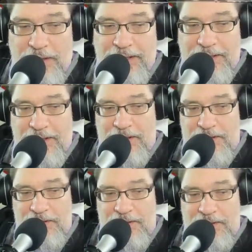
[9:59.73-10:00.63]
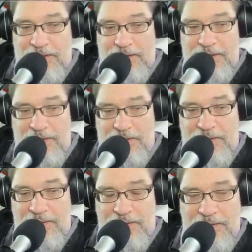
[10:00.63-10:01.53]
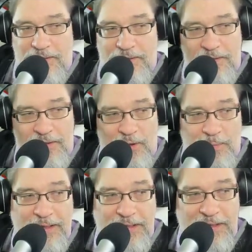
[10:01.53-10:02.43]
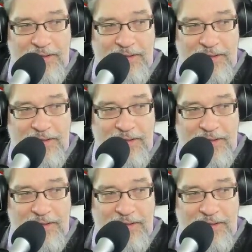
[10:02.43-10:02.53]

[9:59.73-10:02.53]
And there'll be